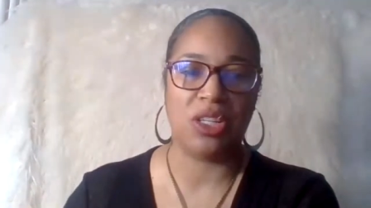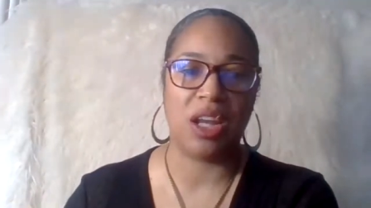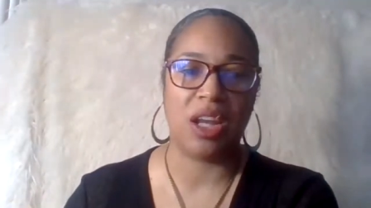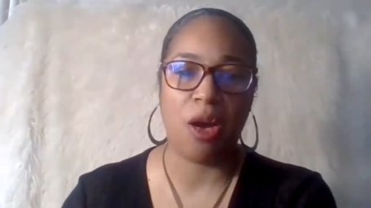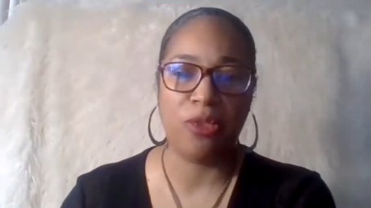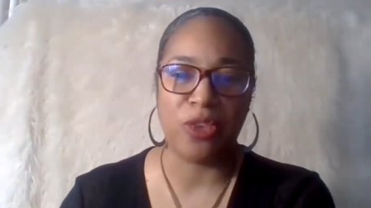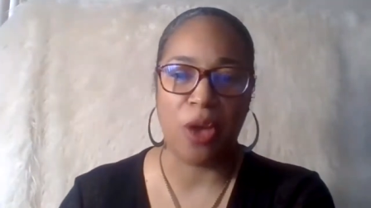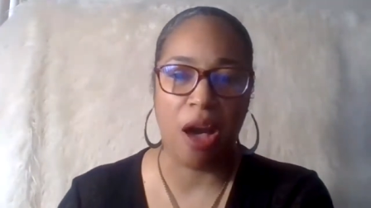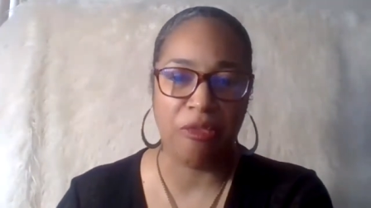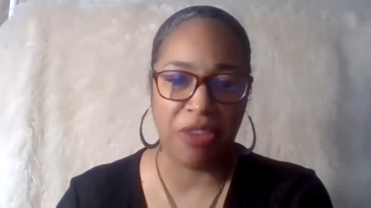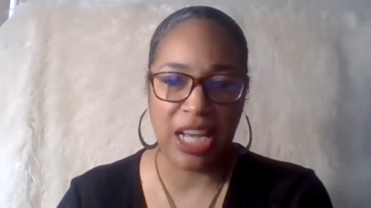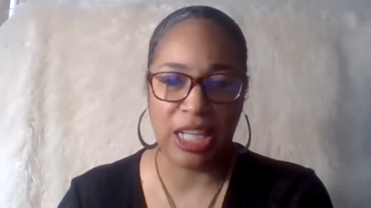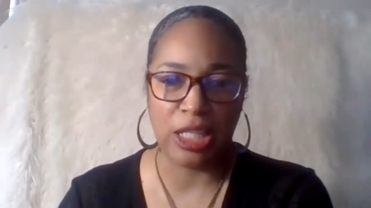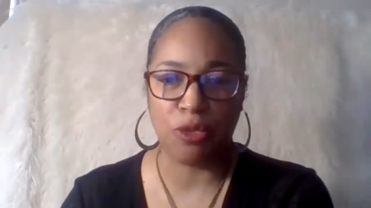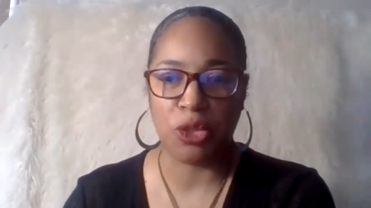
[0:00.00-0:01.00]
I'll often
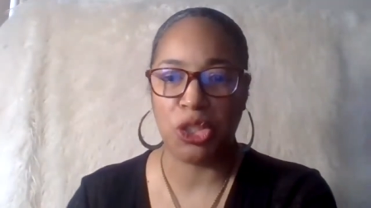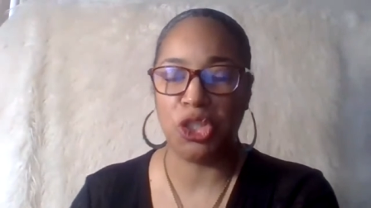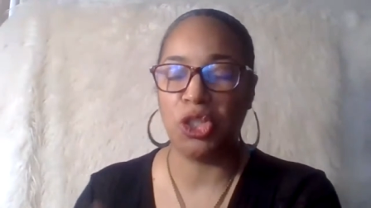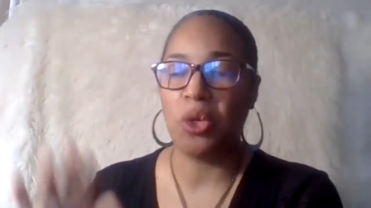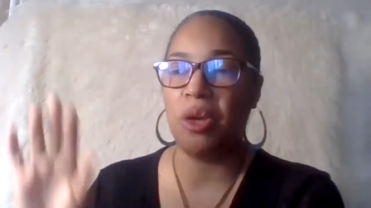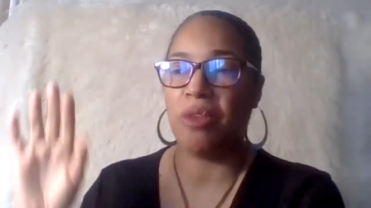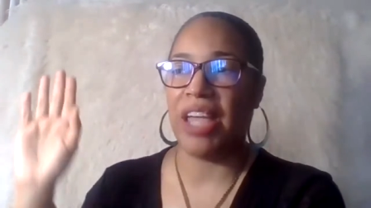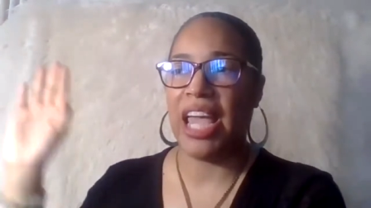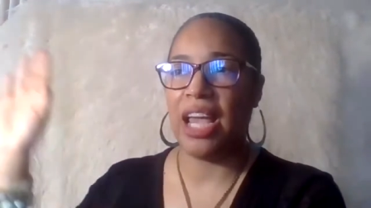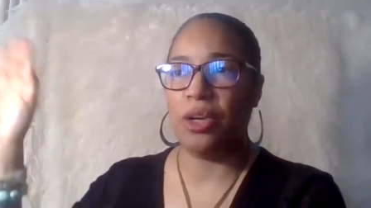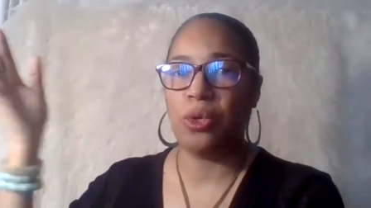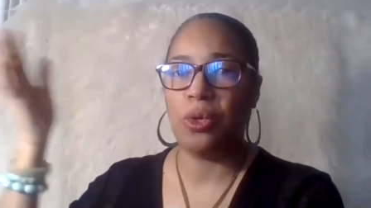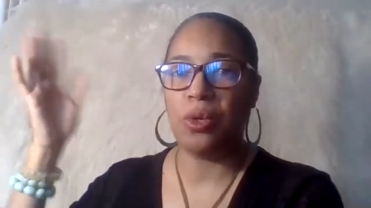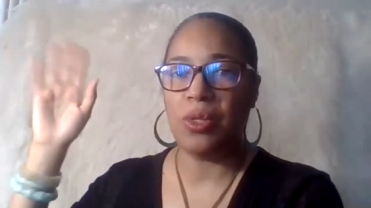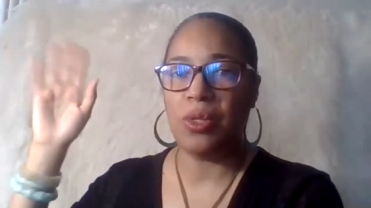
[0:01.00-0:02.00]
ask for a show of hand.
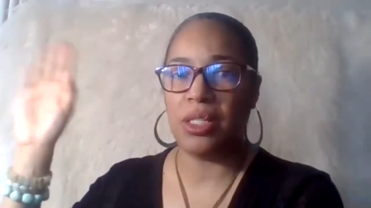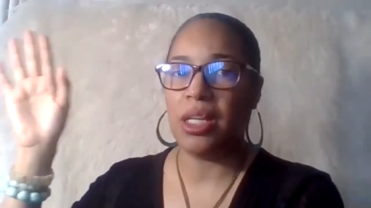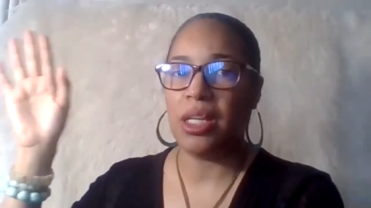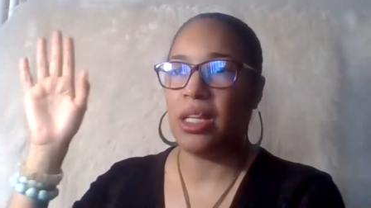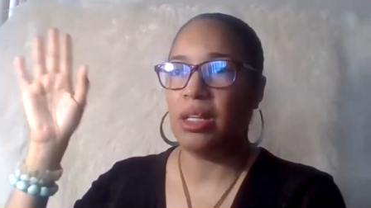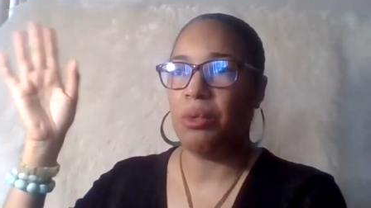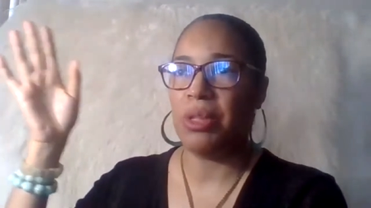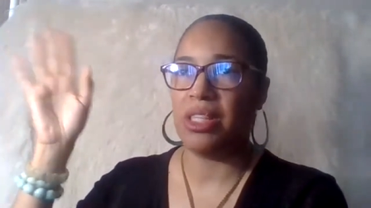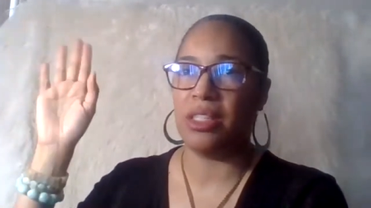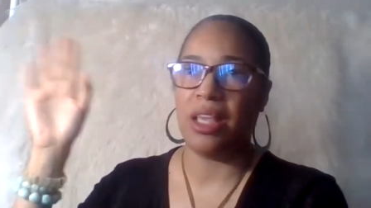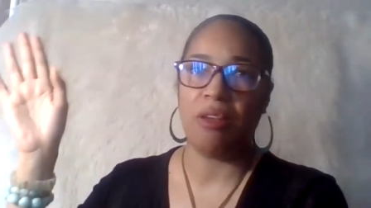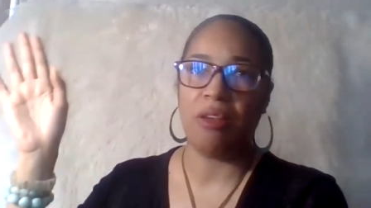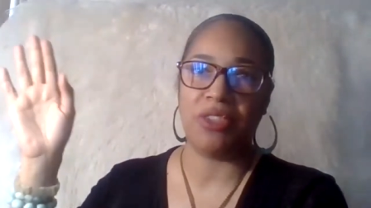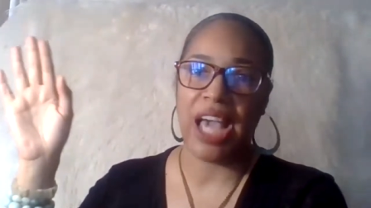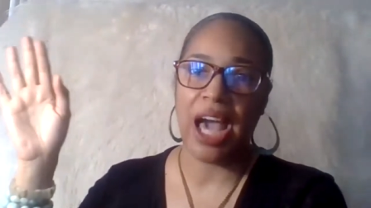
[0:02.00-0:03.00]
Who is dealing with
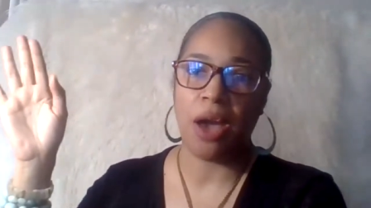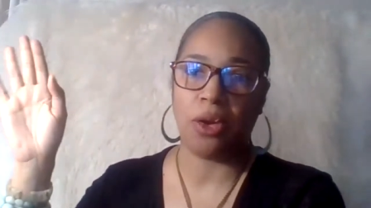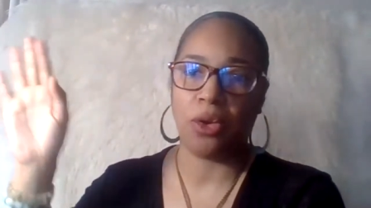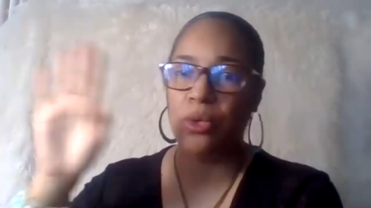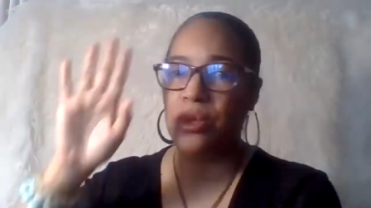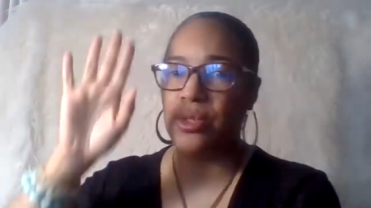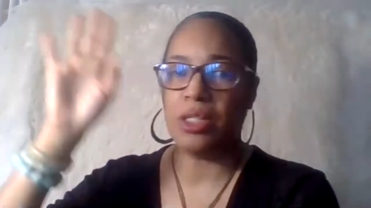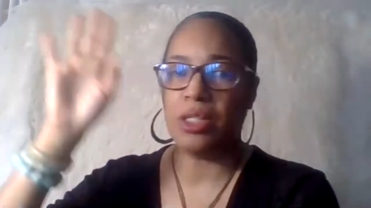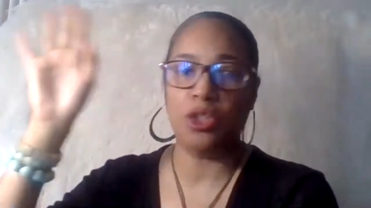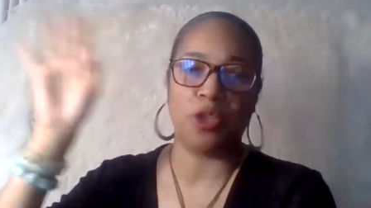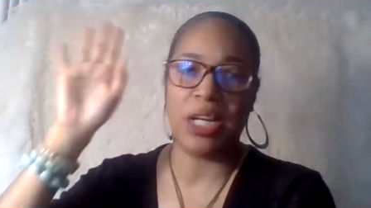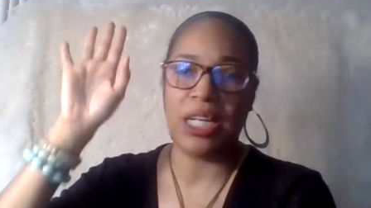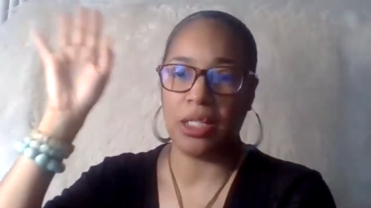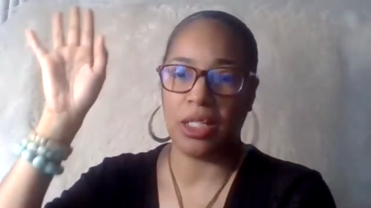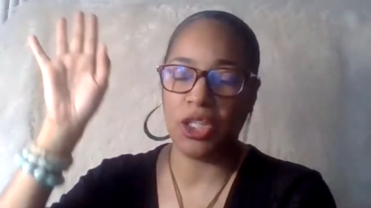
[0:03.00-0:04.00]
self-doubt, or who's in
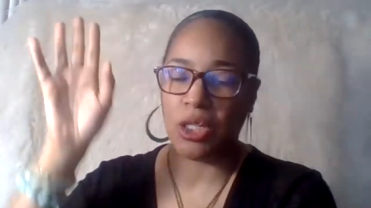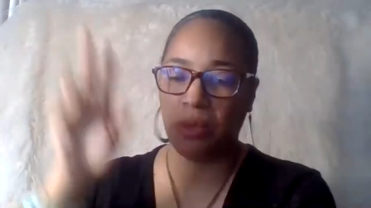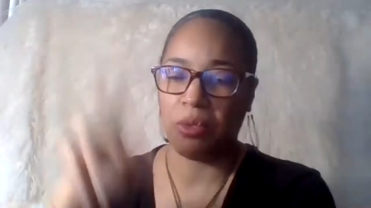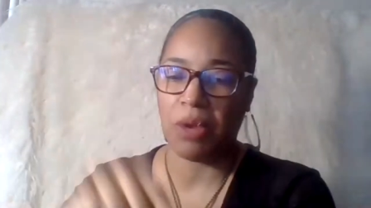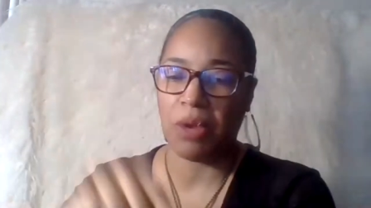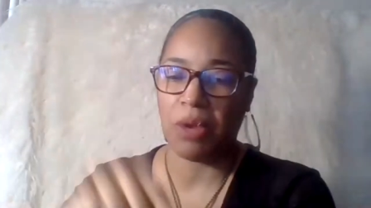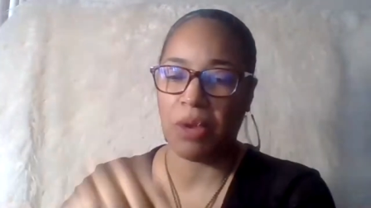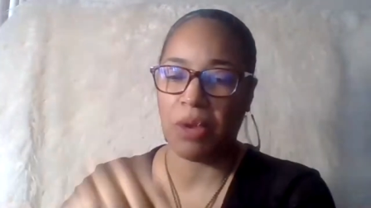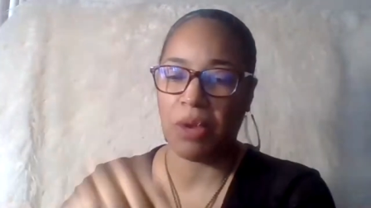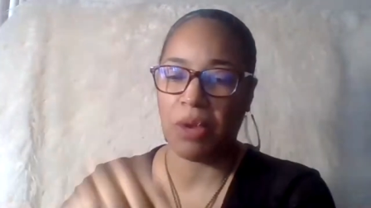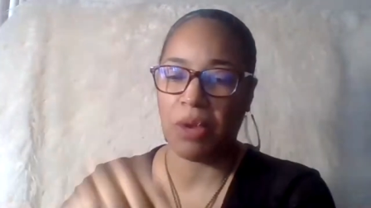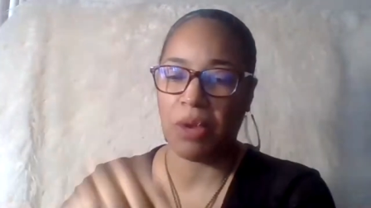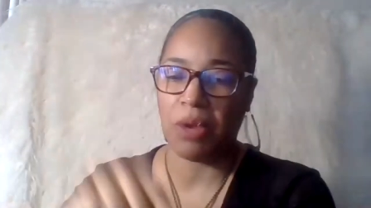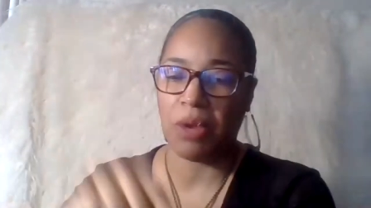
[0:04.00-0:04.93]
transition right now?